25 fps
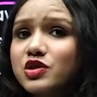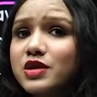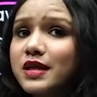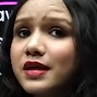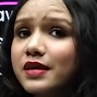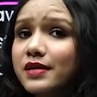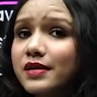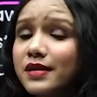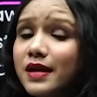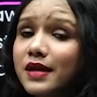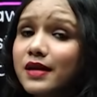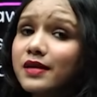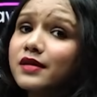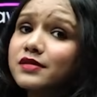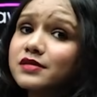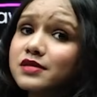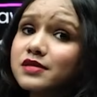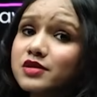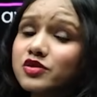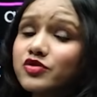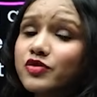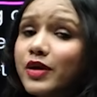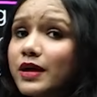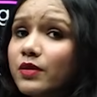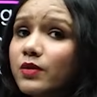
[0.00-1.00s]
and then it
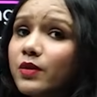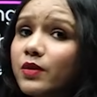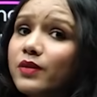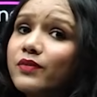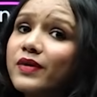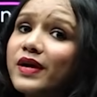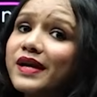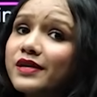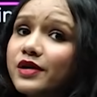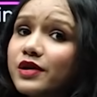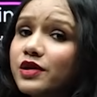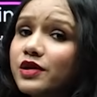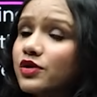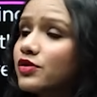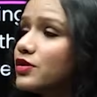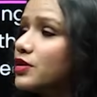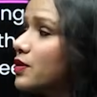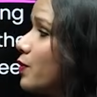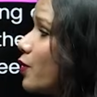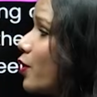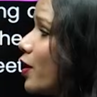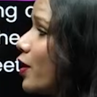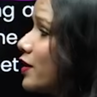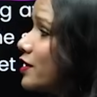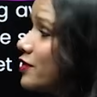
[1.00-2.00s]
straight away went into the
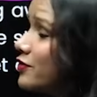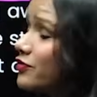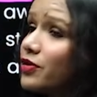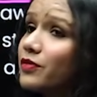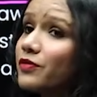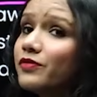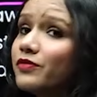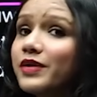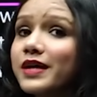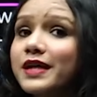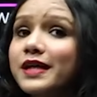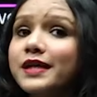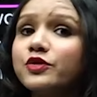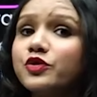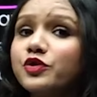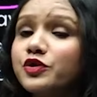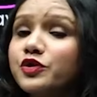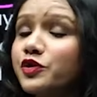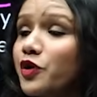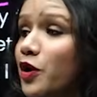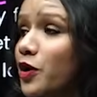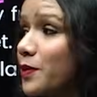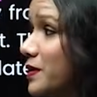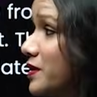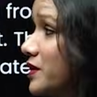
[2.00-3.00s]
water from where it could
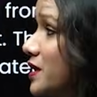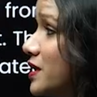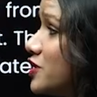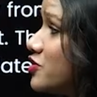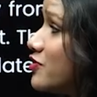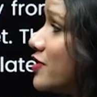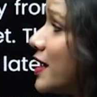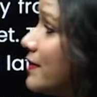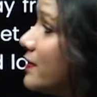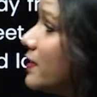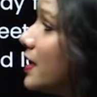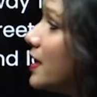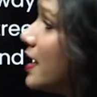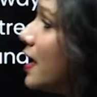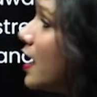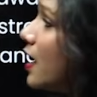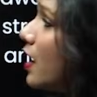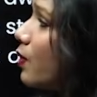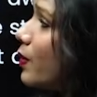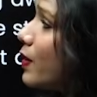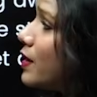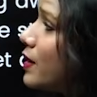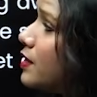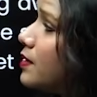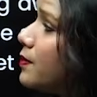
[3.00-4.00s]
not be retrieved.
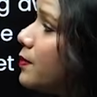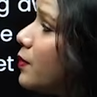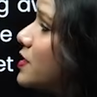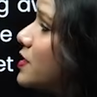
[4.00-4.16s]
When the ball